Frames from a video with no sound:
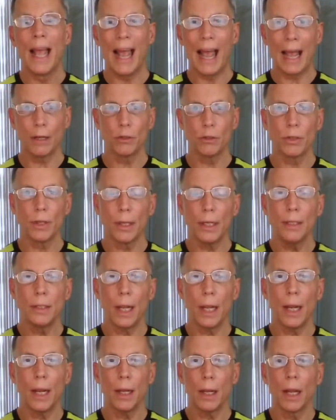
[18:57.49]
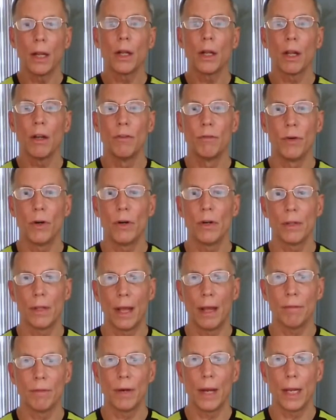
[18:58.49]
actually take and convert
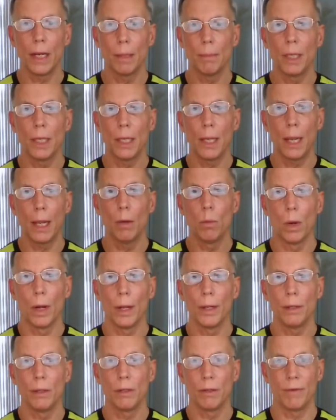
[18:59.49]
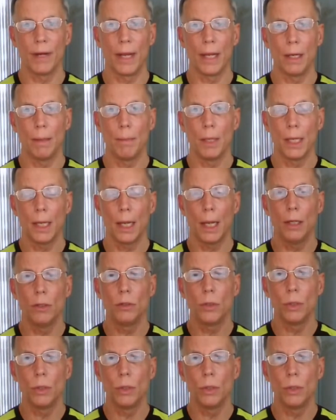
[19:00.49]
that vitamin K one to vitamin K